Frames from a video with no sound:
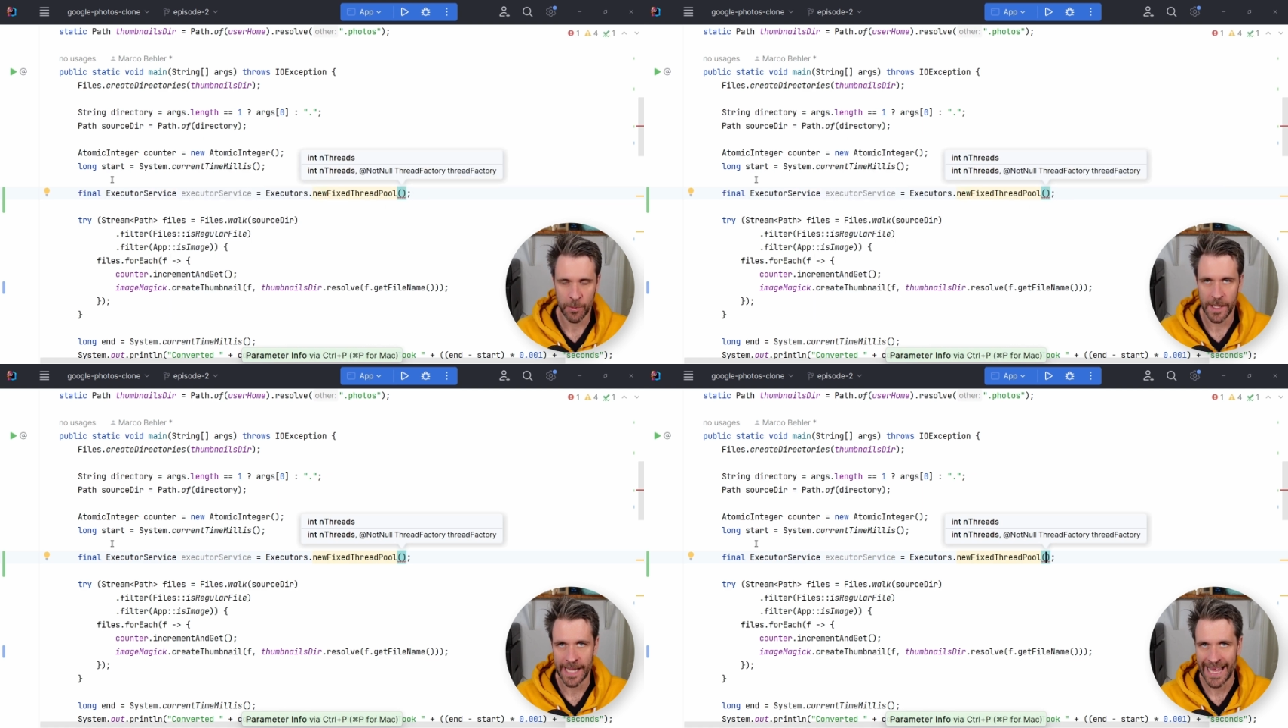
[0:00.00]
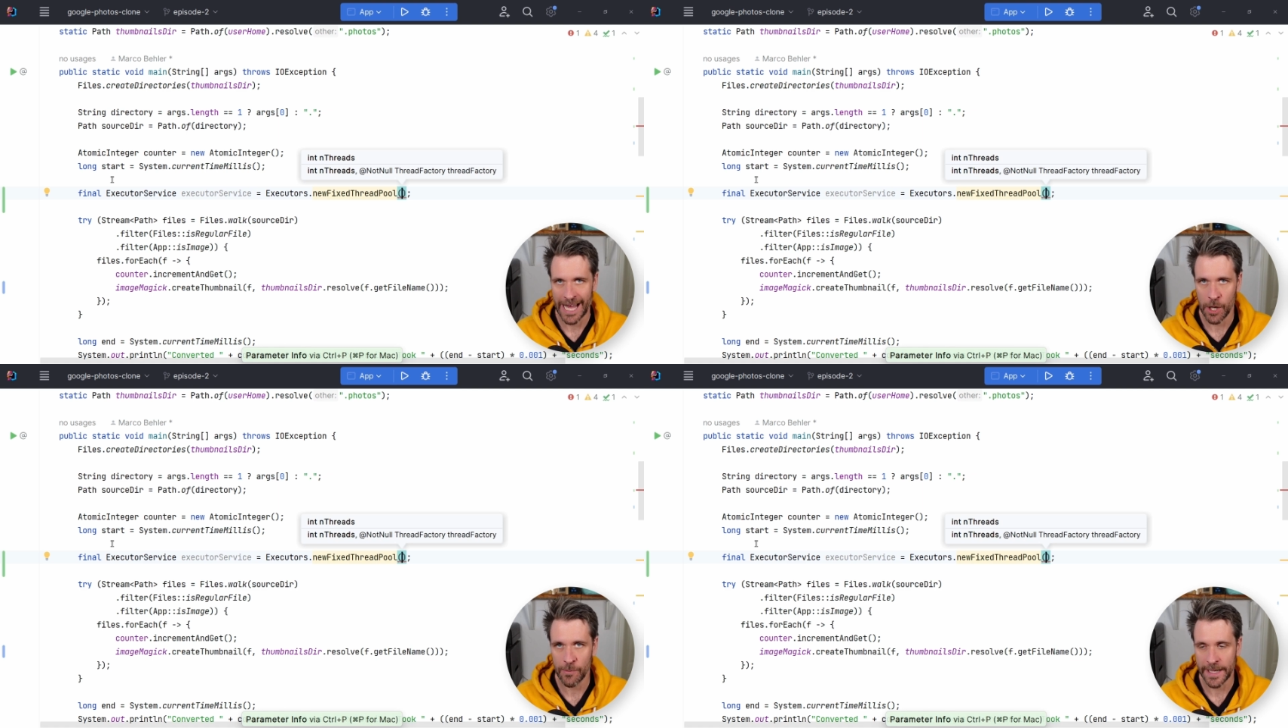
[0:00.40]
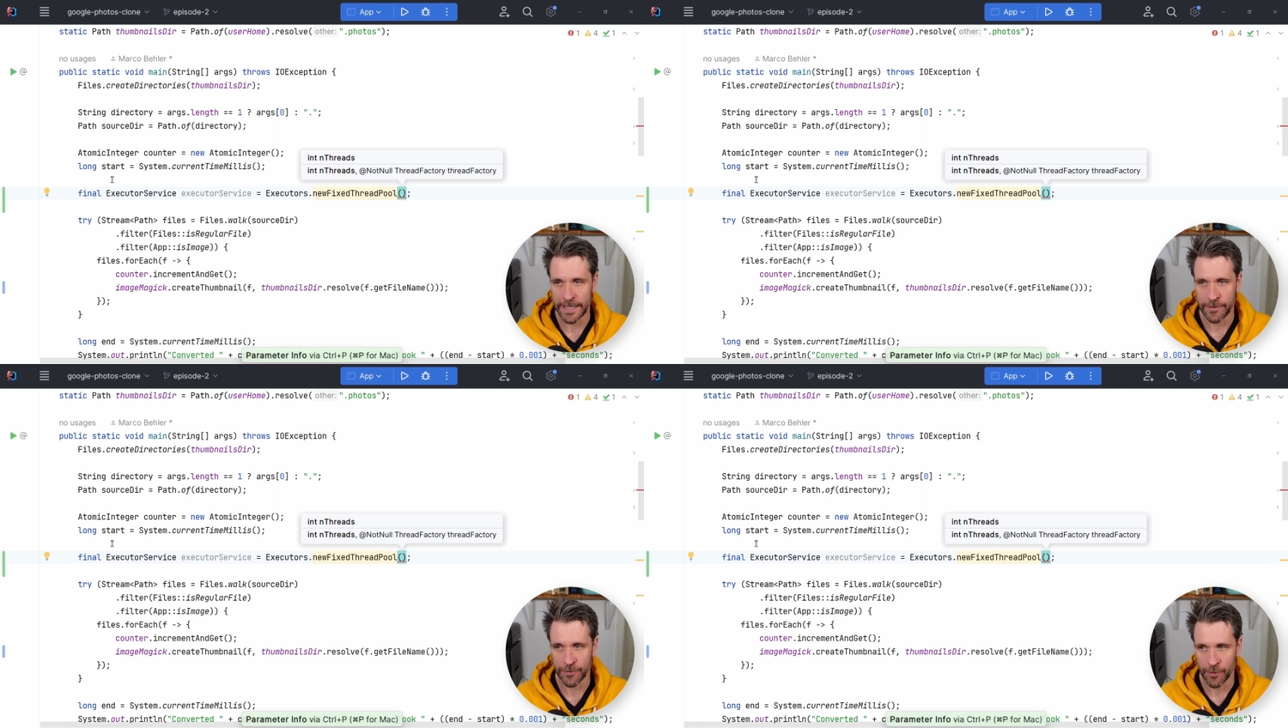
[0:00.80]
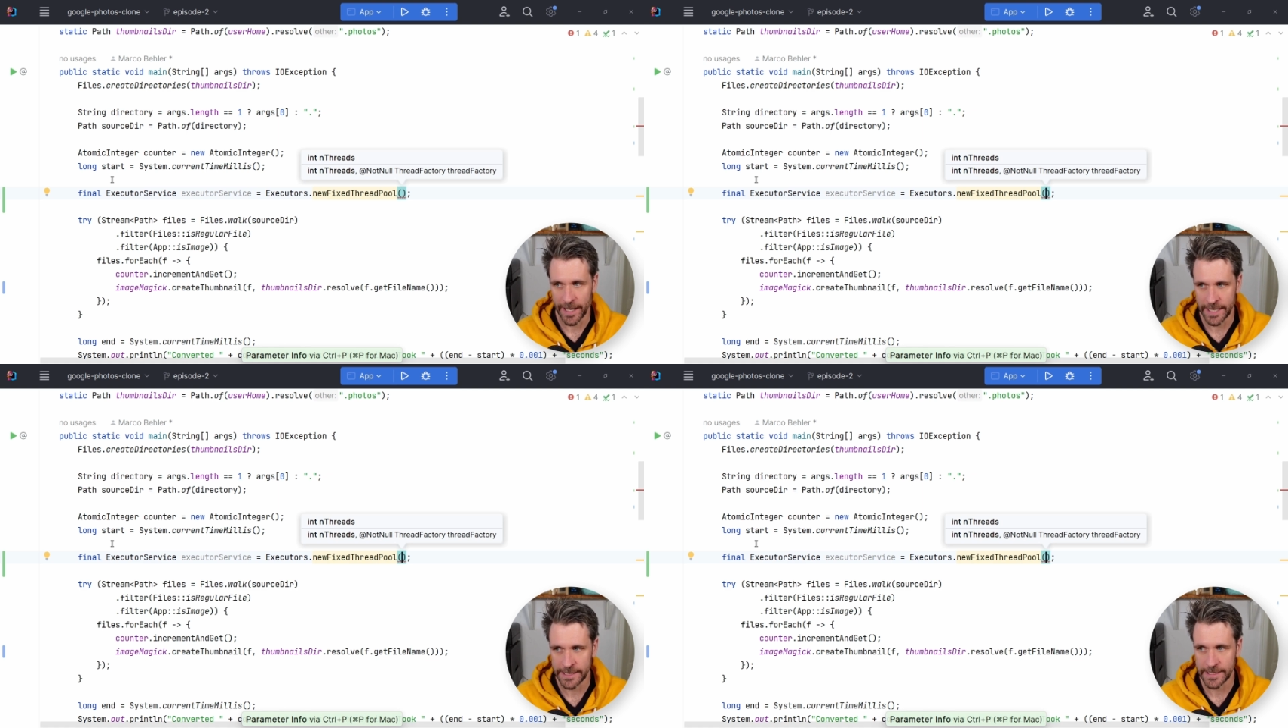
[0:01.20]
well, how many
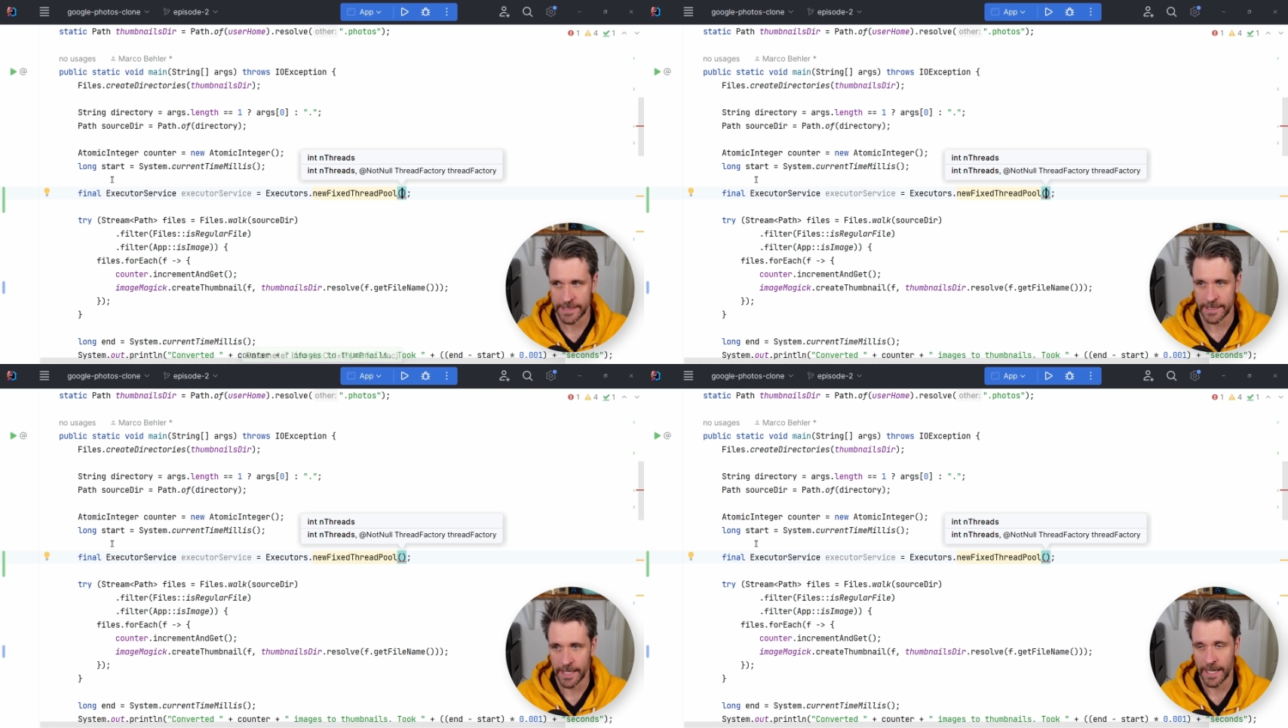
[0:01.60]
threads